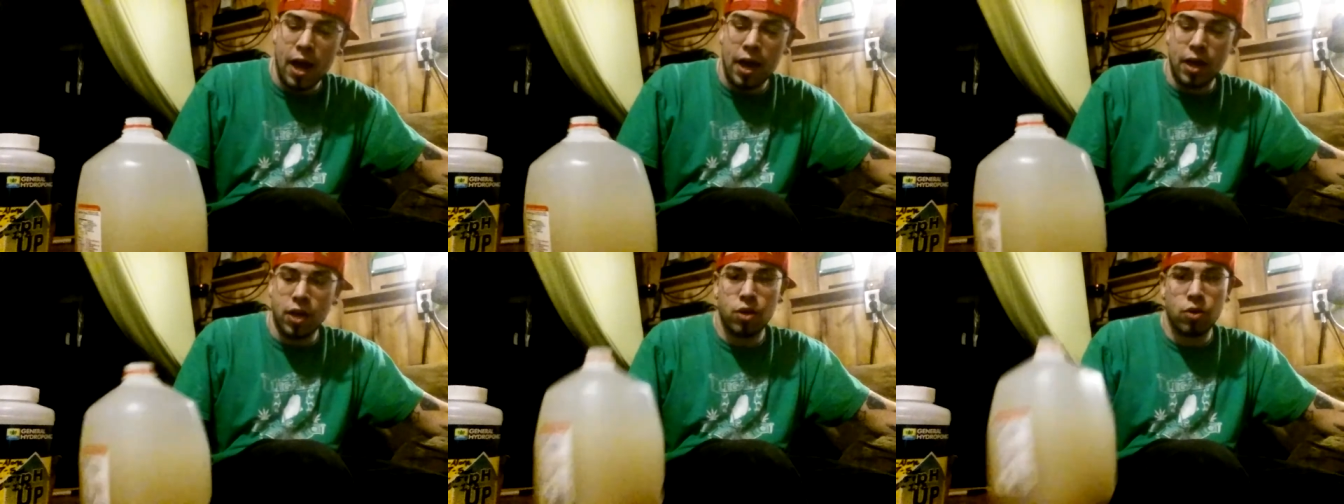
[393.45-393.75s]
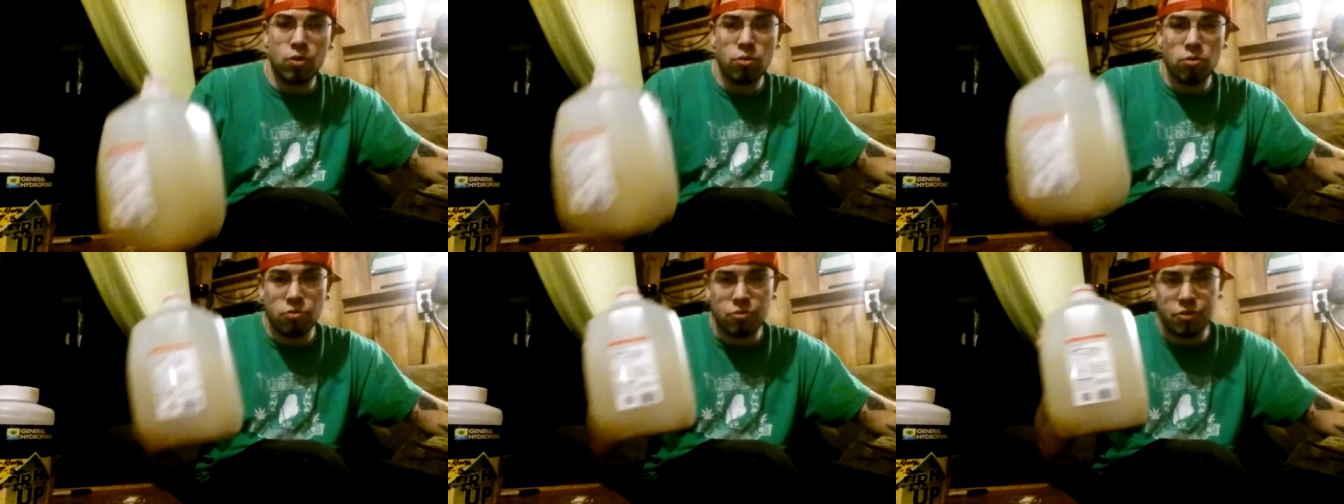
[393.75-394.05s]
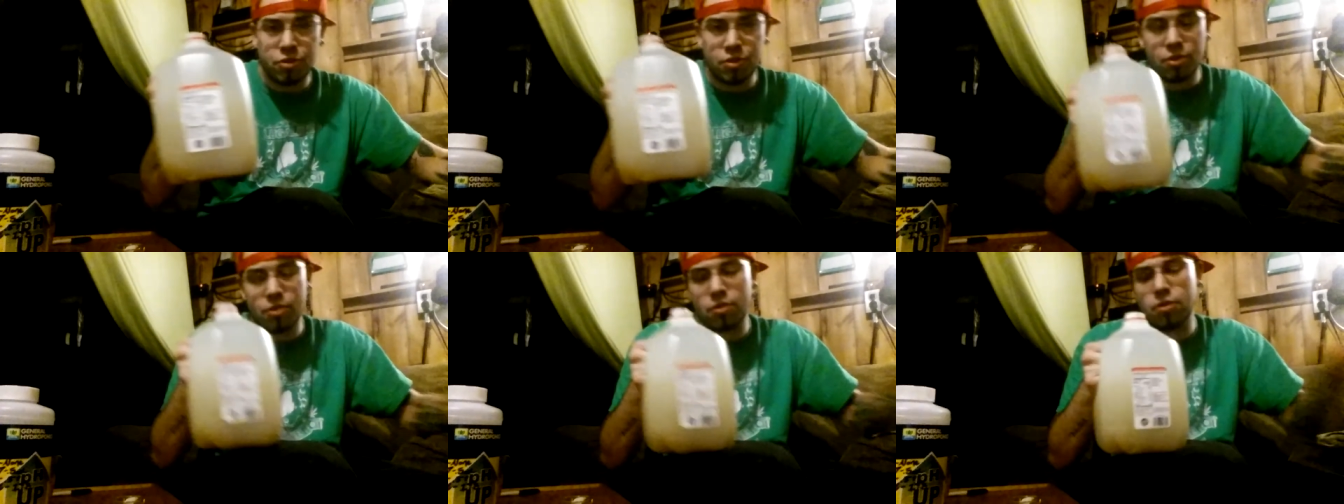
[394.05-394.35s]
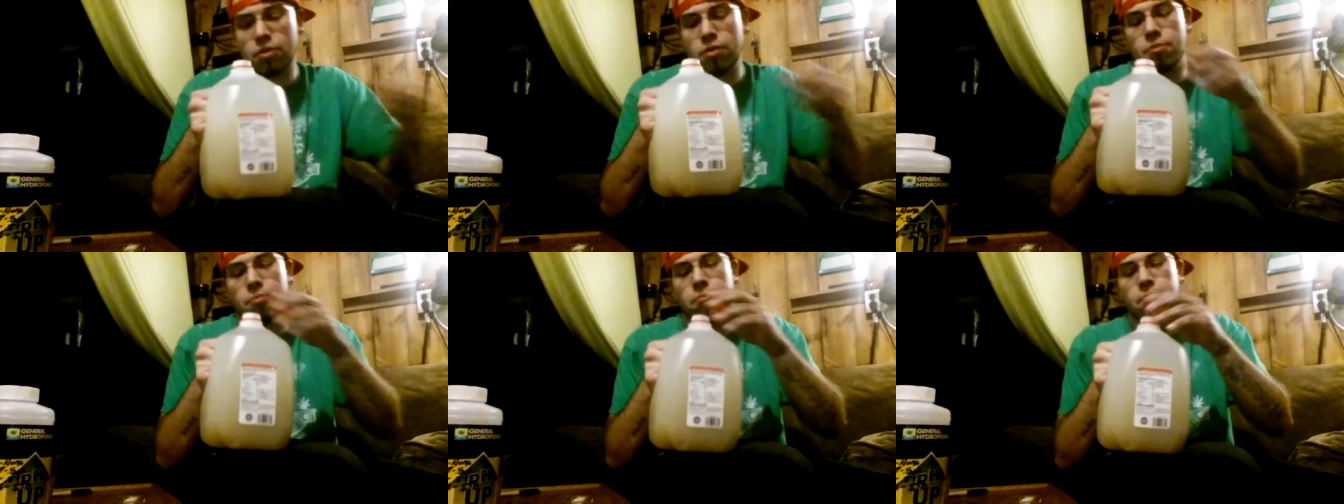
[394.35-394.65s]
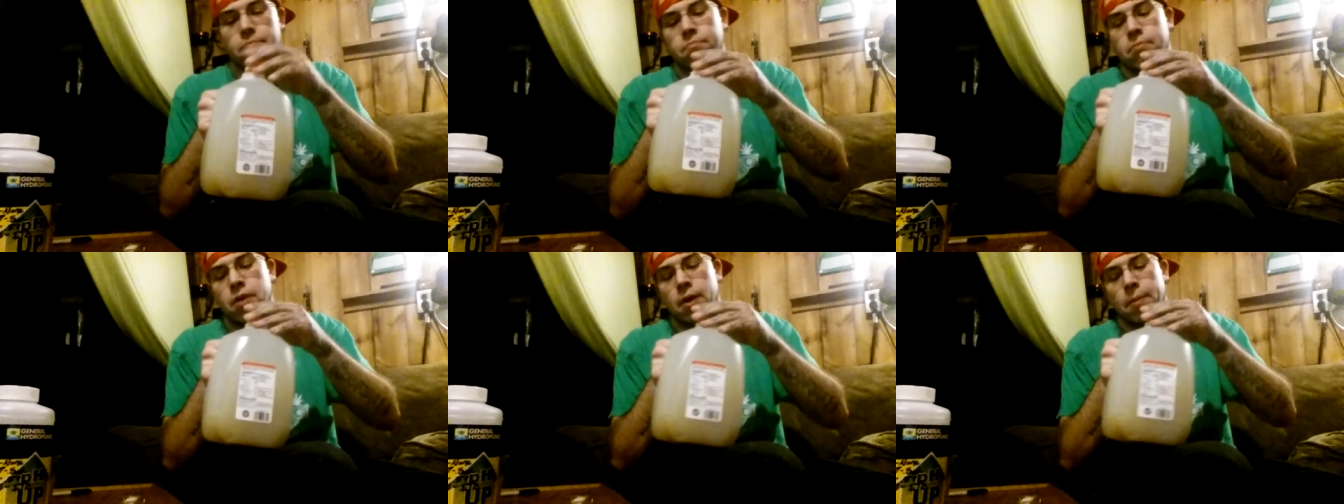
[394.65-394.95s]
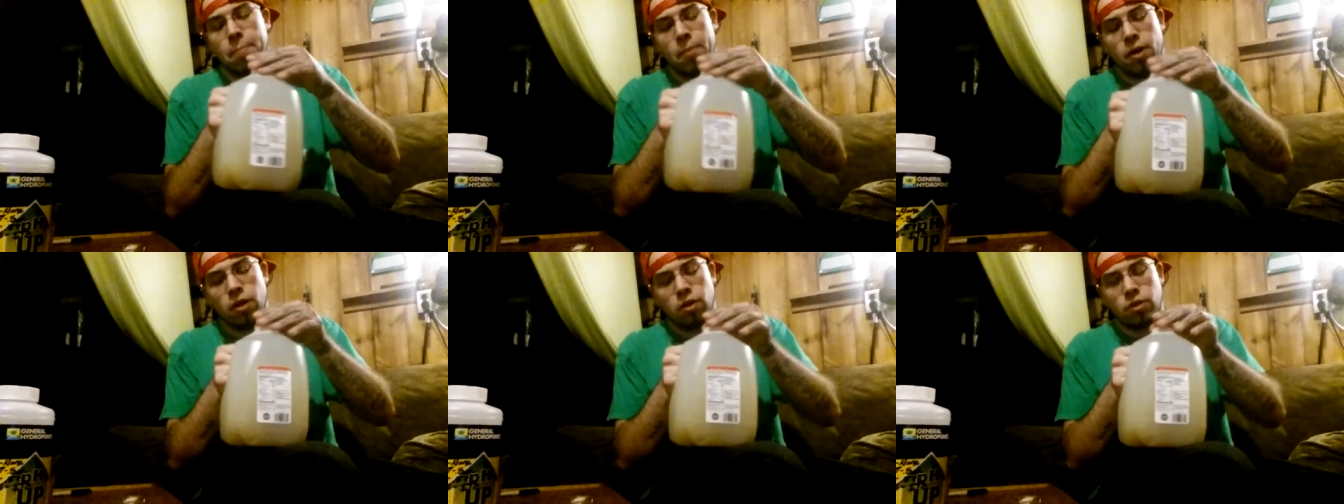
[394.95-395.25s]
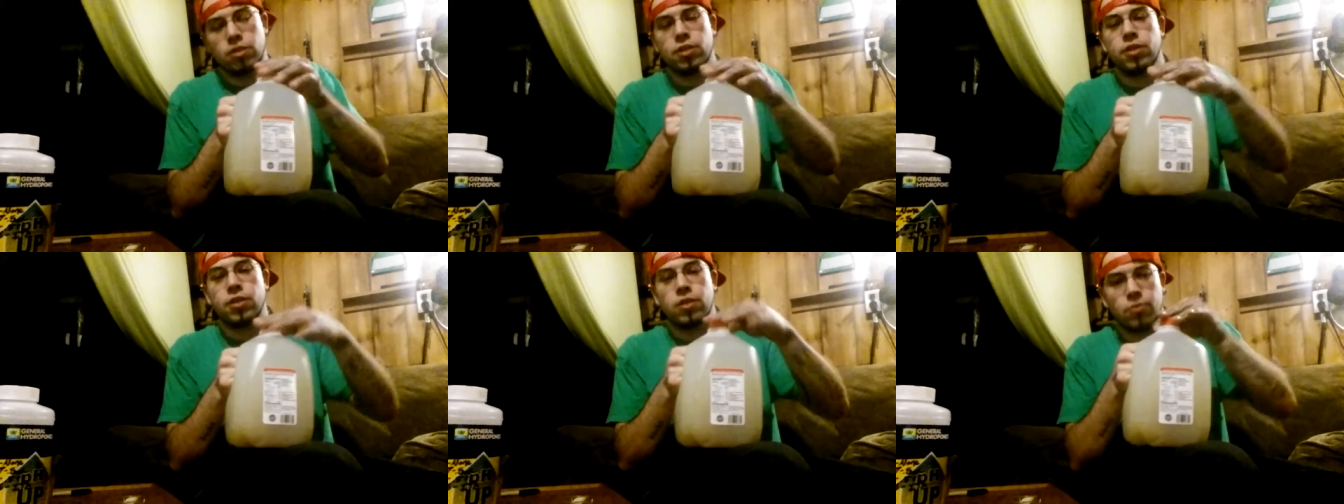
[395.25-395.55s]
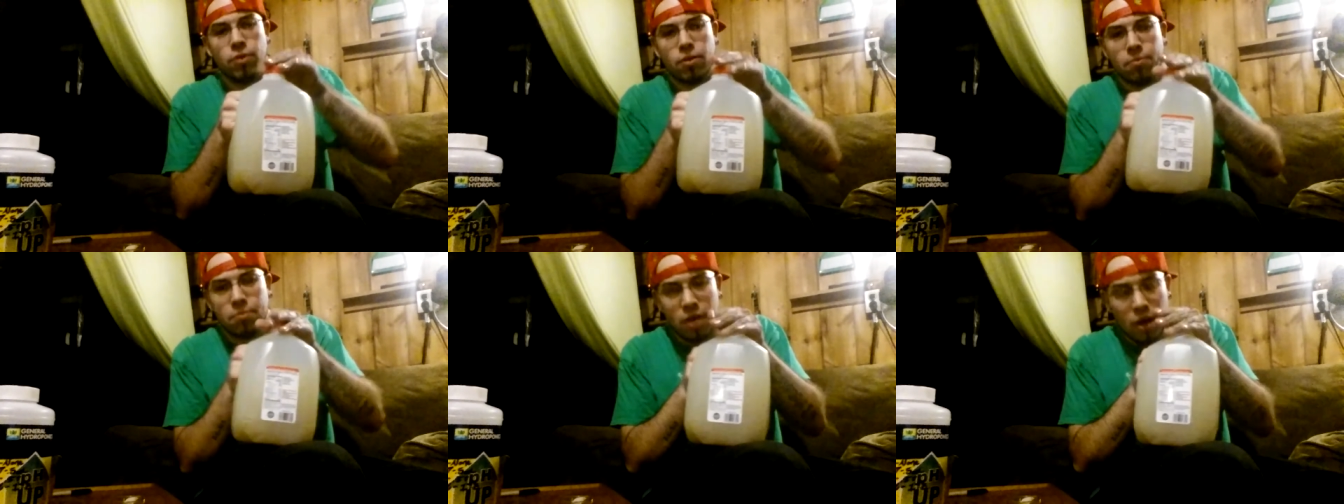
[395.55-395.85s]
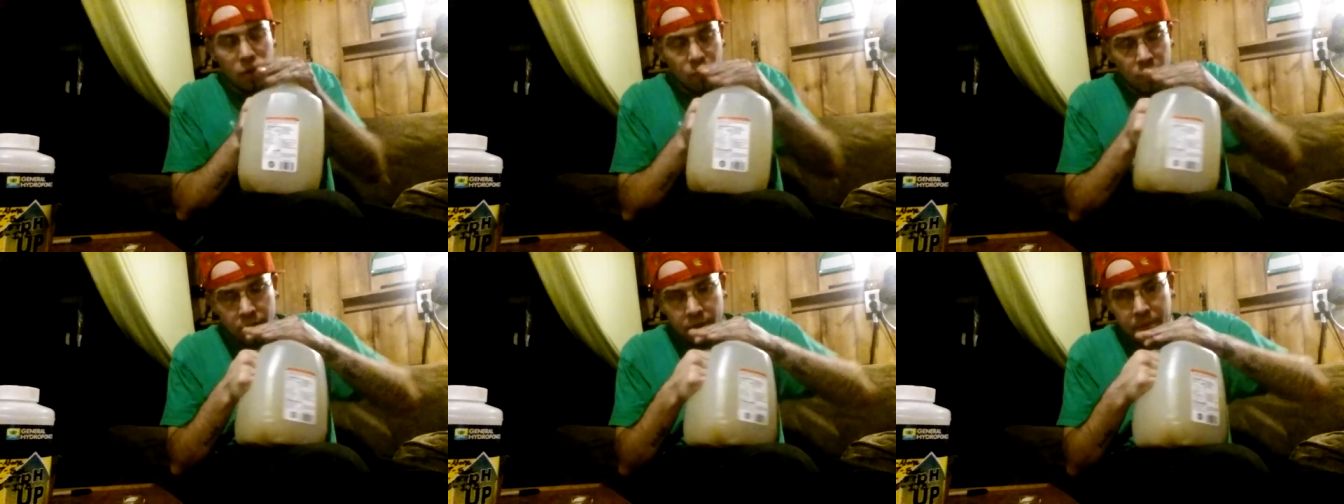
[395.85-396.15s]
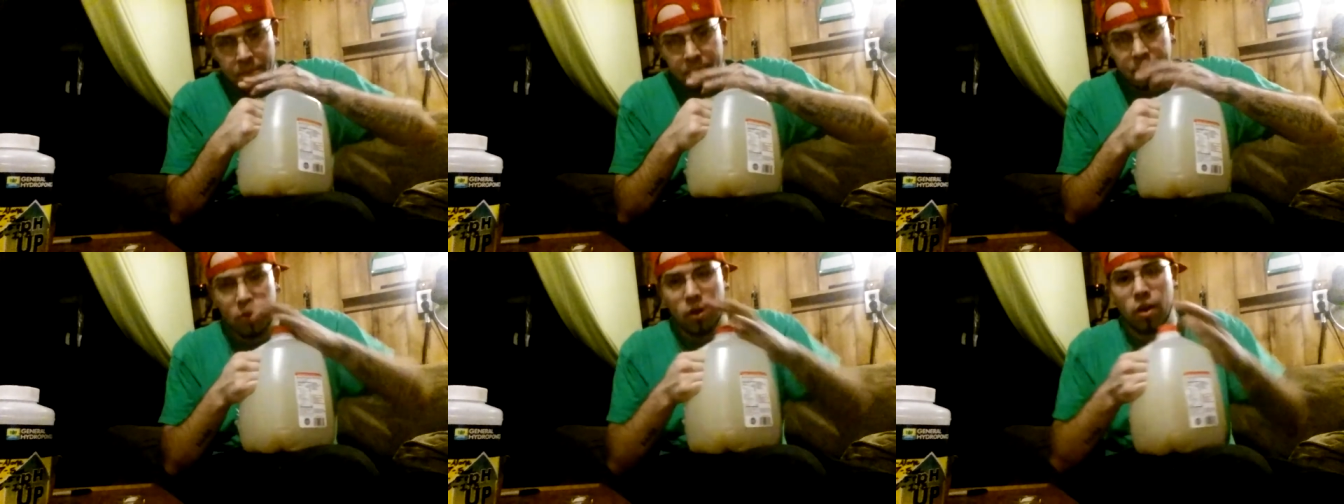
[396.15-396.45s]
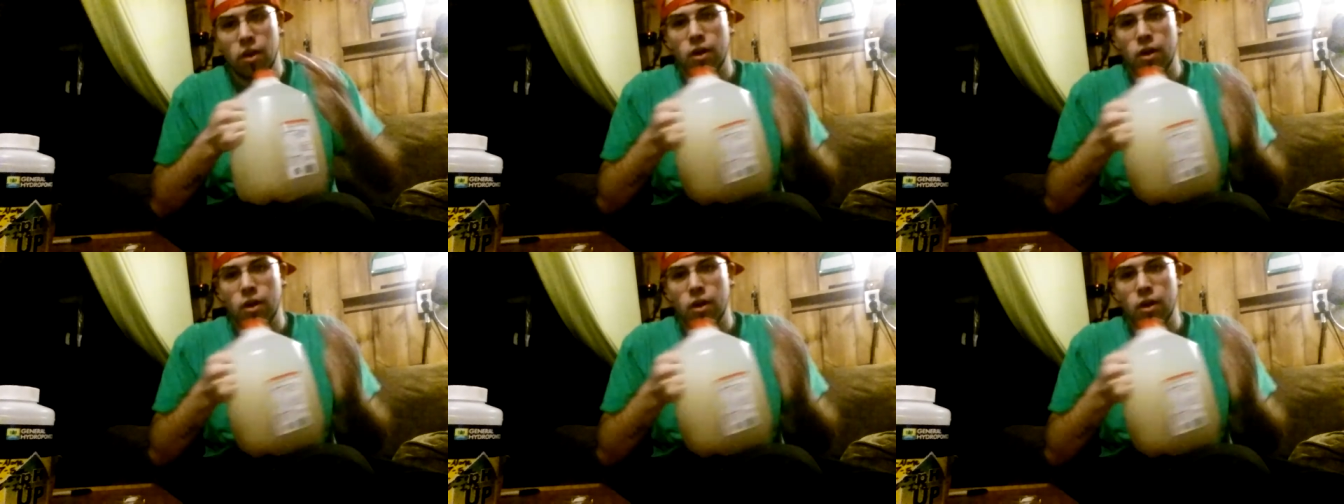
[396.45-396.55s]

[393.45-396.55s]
use my milk jugs when I'm done with them.